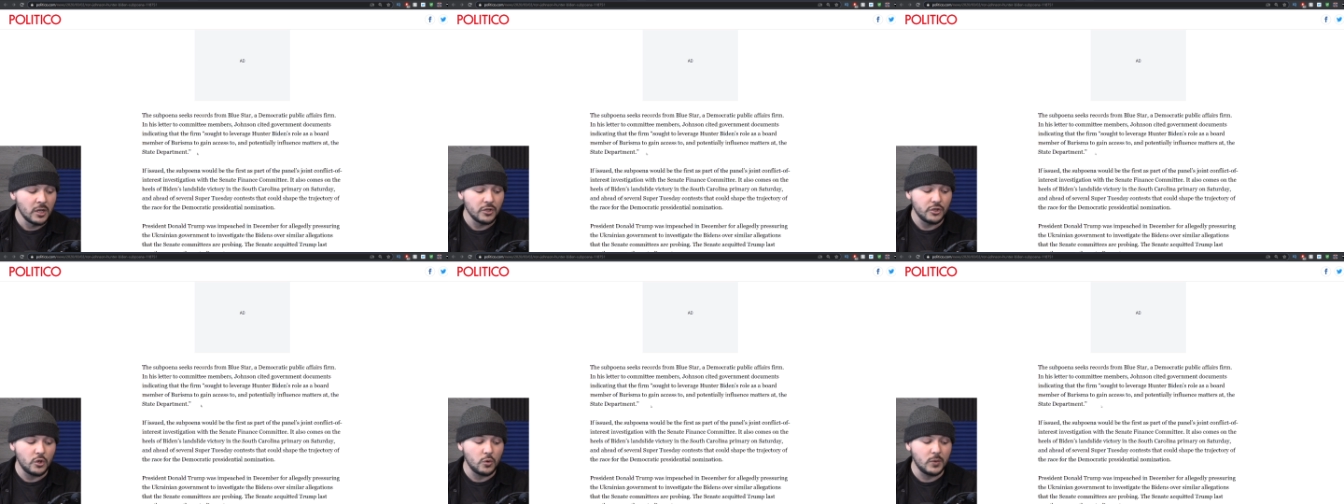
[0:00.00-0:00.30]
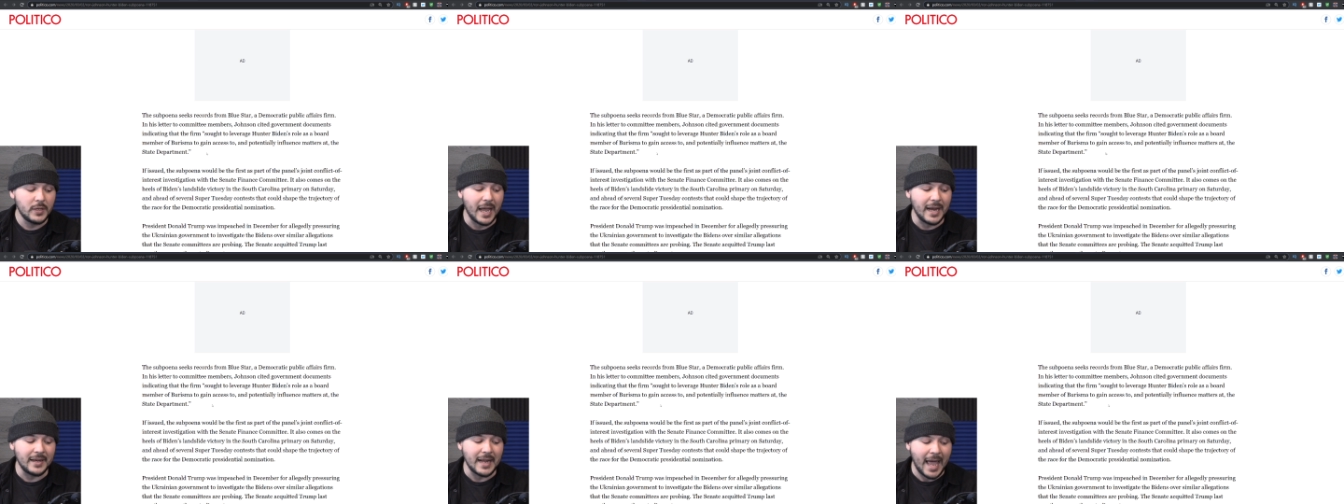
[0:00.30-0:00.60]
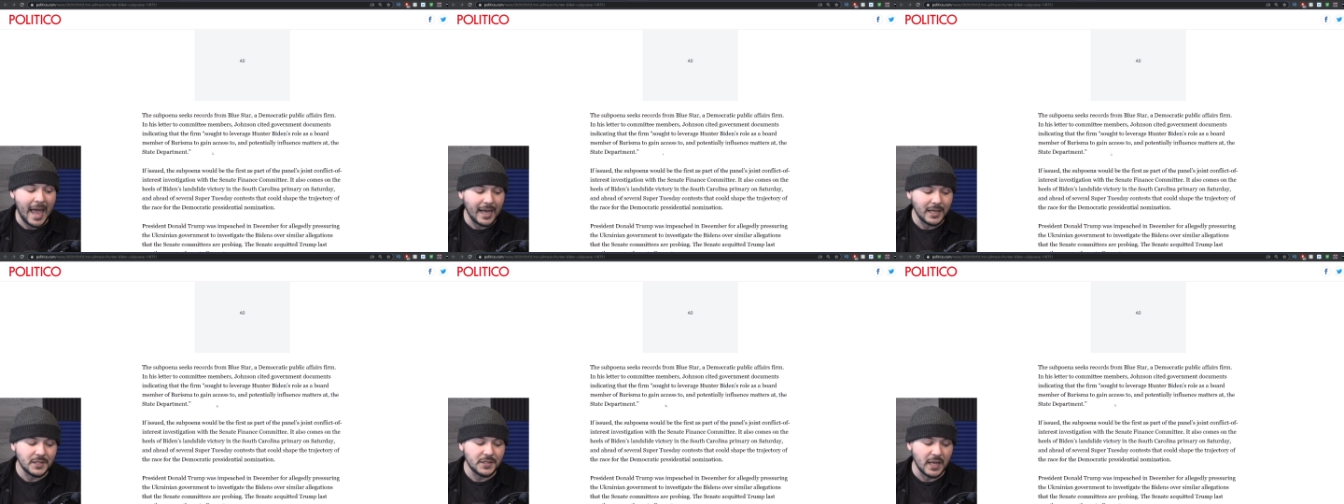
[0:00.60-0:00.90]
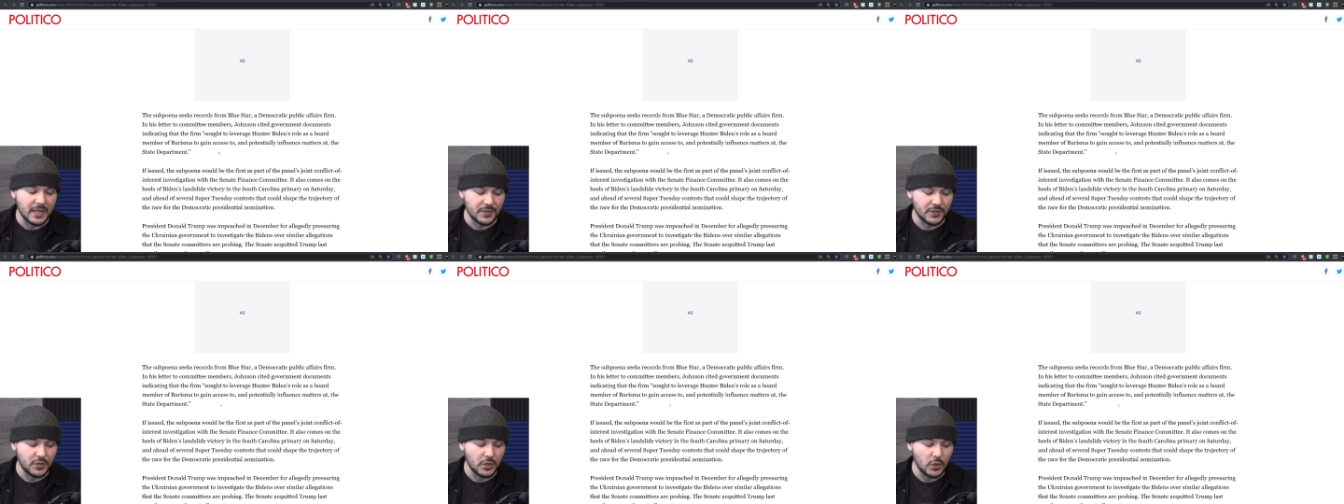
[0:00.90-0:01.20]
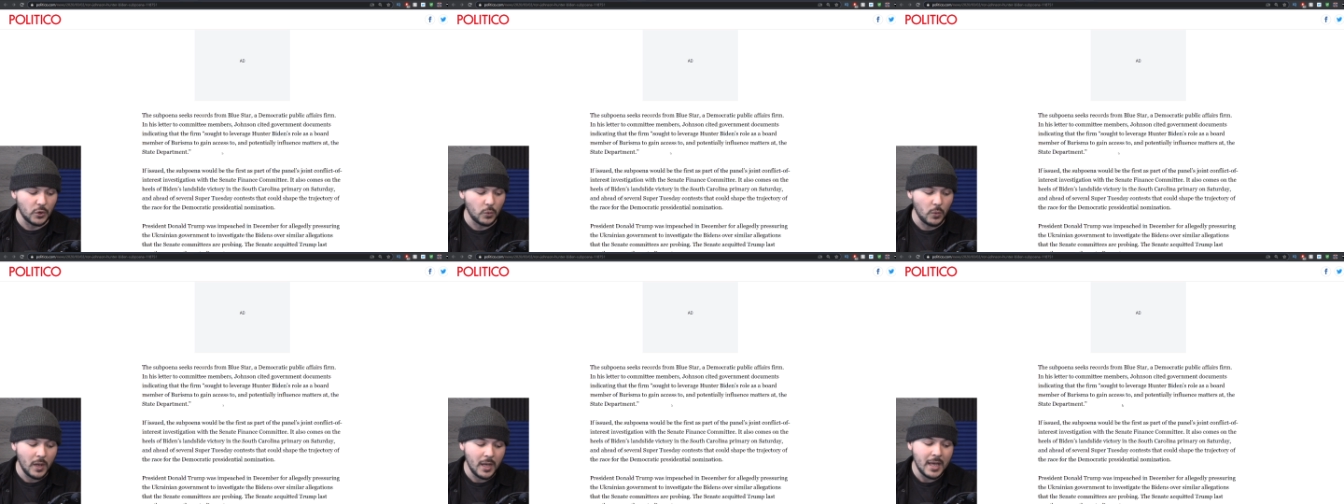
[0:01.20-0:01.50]
to gain access
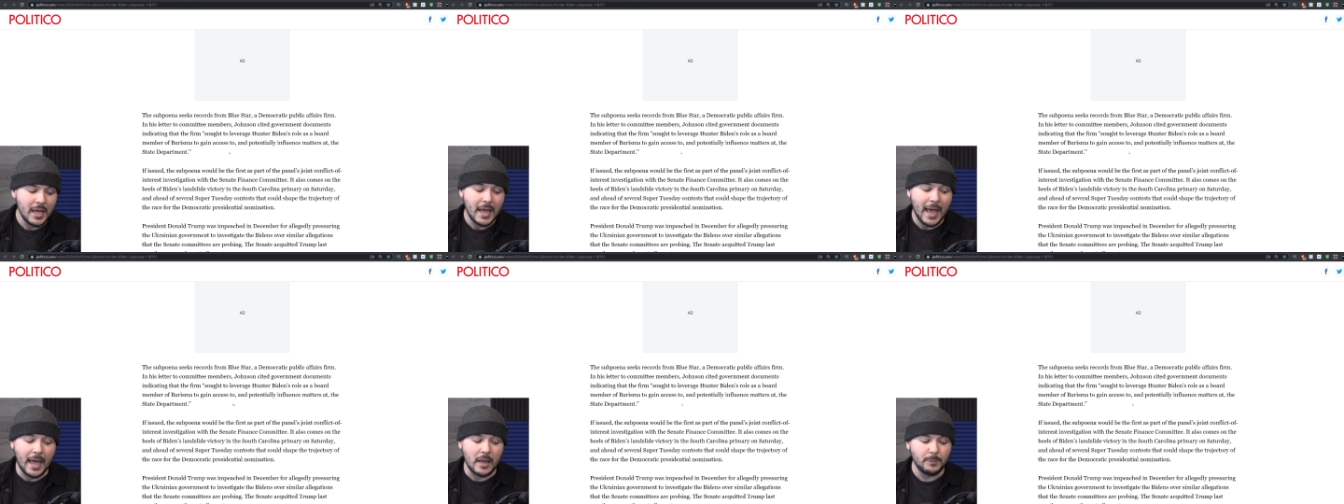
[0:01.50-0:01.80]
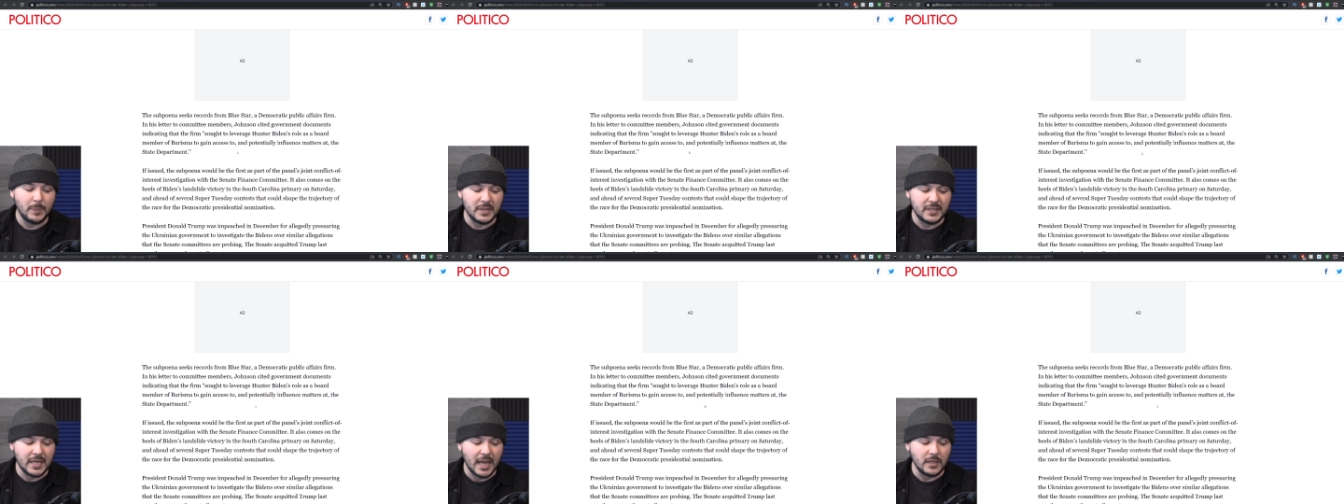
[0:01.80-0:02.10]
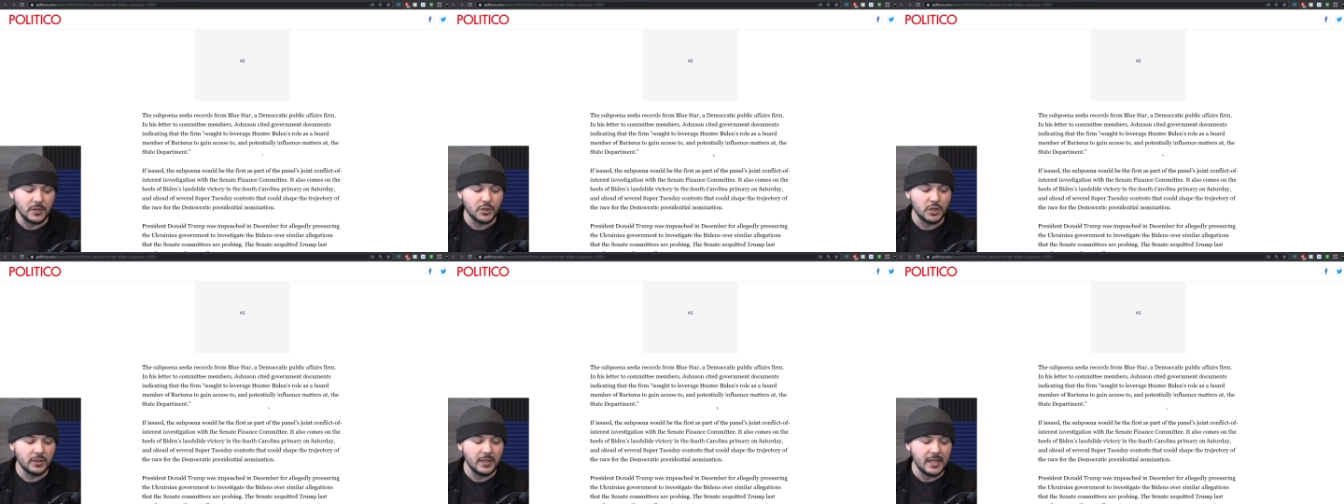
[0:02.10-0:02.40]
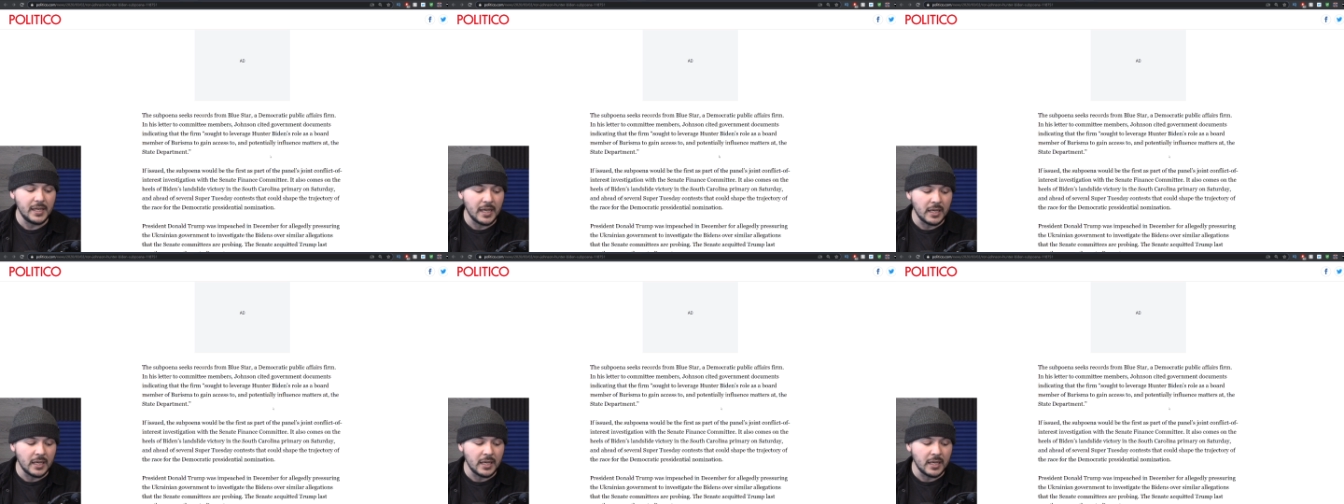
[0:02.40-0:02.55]
to and potentially